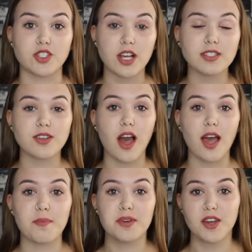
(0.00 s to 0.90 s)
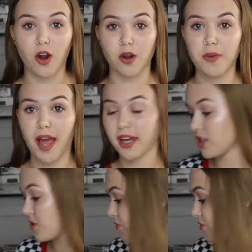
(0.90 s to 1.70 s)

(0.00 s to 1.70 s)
just got a PR package